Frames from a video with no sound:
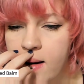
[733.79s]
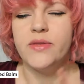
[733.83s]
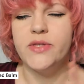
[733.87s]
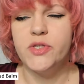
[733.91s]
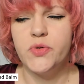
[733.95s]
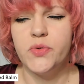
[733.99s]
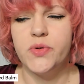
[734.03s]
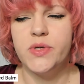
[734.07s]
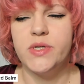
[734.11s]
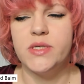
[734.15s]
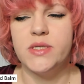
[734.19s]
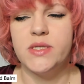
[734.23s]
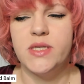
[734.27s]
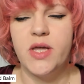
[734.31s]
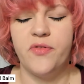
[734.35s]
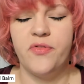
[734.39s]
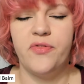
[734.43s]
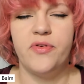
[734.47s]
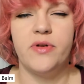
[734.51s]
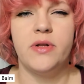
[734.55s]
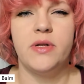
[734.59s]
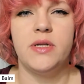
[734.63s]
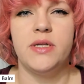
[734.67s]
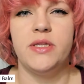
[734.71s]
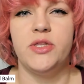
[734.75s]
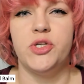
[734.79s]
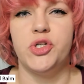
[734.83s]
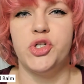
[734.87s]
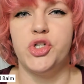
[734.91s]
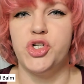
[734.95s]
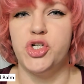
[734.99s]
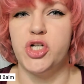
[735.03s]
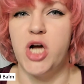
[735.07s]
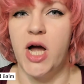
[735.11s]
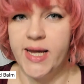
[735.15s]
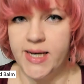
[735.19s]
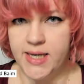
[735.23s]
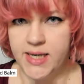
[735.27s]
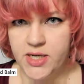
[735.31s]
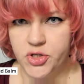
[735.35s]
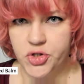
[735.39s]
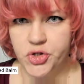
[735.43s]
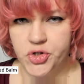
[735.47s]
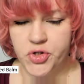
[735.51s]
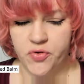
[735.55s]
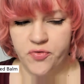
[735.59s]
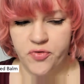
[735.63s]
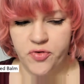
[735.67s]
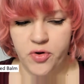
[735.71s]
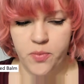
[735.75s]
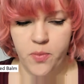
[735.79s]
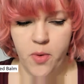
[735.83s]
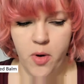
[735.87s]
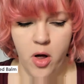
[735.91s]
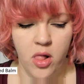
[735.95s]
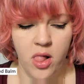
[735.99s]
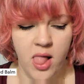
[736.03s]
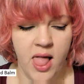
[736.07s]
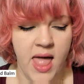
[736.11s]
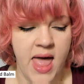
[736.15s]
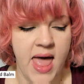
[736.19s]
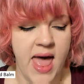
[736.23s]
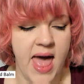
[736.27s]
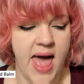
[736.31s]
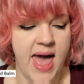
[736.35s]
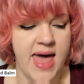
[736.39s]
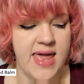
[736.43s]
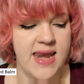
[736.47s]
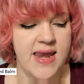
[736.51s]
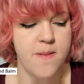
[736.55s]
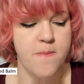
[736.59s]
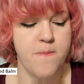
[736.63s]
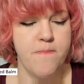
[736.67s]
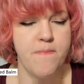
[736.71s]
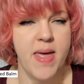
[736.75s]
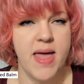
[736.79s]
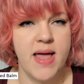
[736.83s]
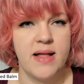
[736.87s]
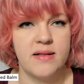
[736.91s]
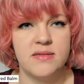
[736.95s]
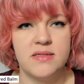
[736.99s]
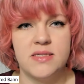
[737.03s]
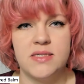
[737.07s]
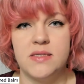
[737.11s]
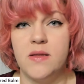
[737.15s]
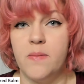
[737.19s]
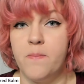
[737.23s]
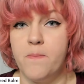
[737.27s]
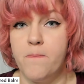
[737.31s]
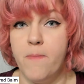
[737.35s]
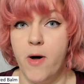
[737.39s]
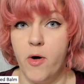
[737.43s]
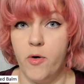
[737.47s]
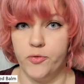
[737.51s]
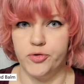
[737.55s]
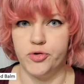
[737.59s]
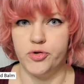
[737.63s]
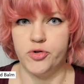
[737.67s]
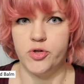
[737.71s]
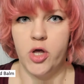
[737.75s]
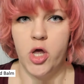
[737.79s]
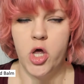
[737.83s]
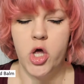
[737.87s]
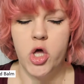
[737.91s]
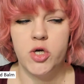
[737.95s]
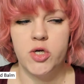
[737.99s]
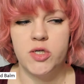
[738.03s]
This one is definitely the shiniest of them all, and it melts the most.